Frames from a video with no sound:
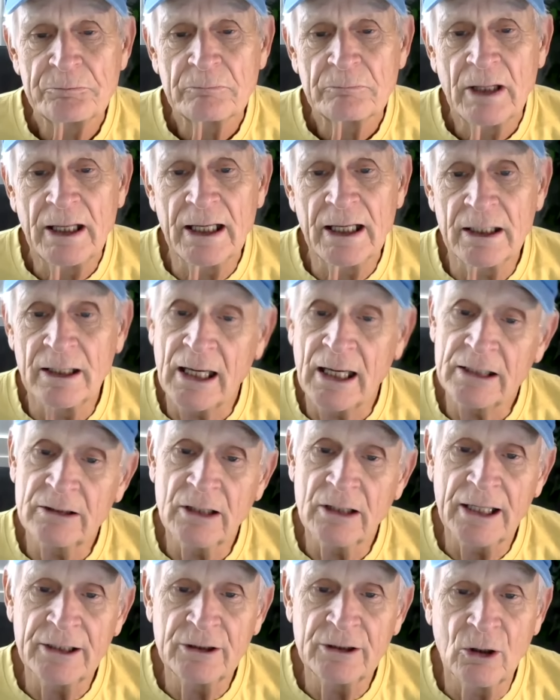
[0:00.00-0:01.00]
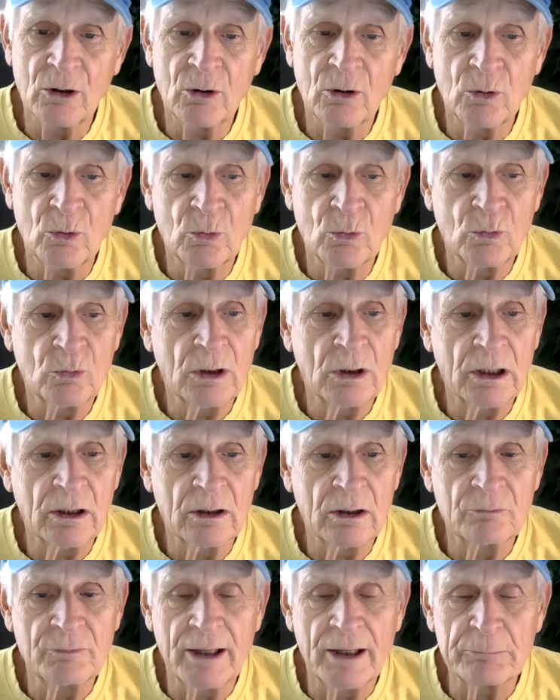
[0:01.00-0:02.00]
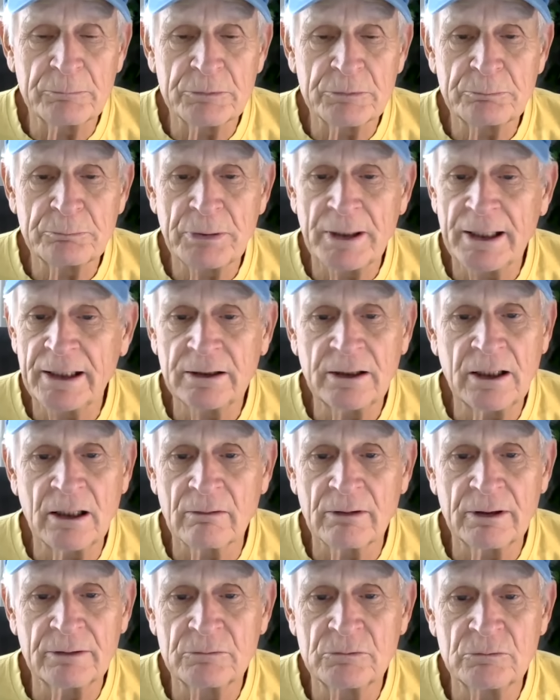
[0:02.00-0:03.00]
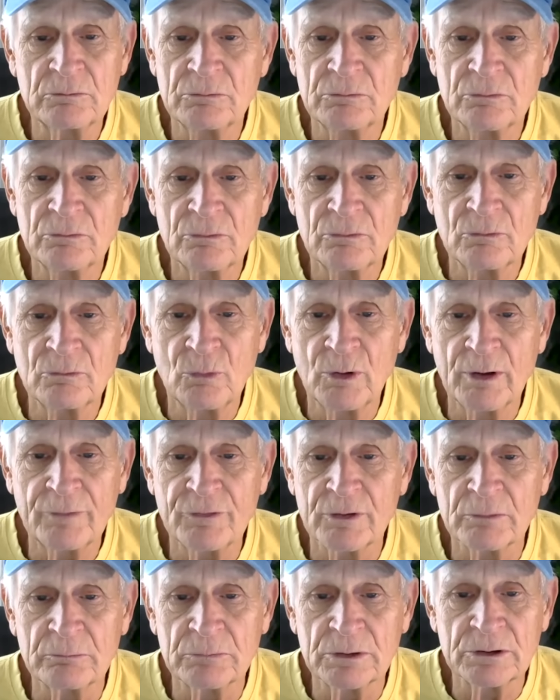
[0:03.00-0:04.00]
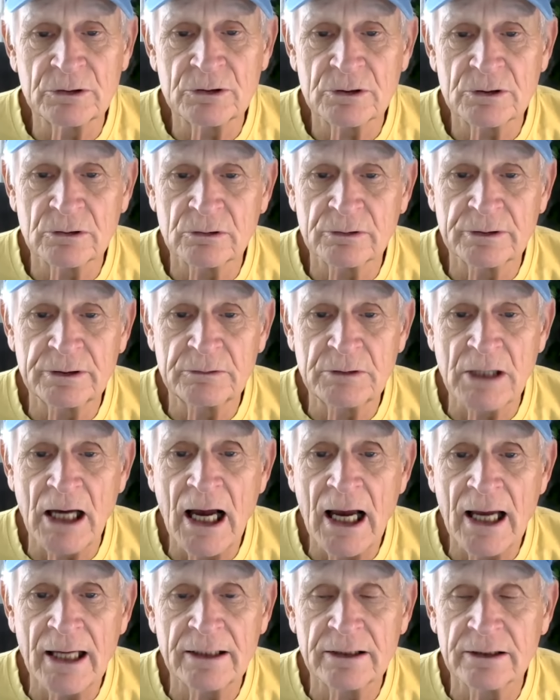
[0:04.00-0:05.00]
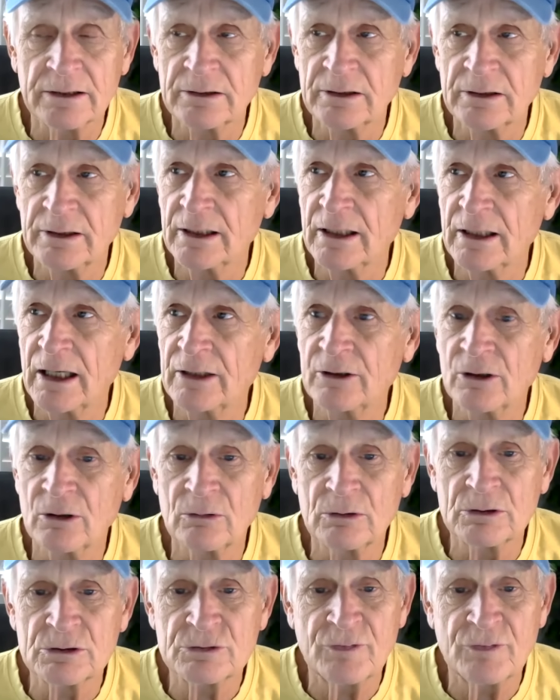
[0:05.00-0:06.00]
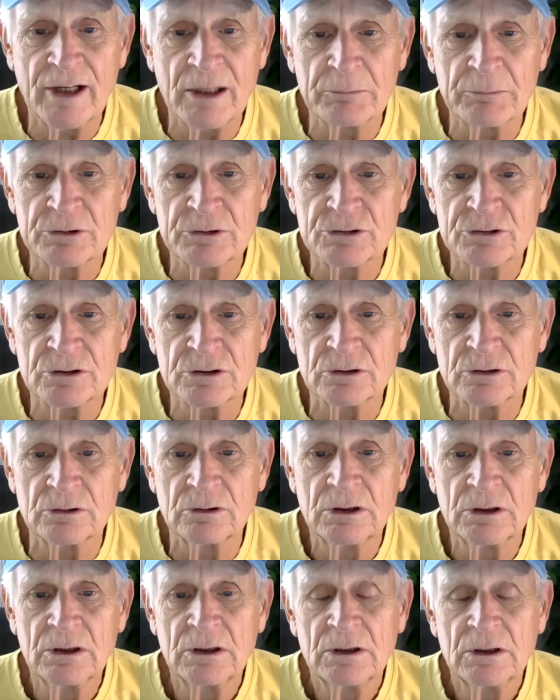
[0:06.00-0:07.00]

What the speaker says: And I know that pain carried with him until he died, and I know his family's still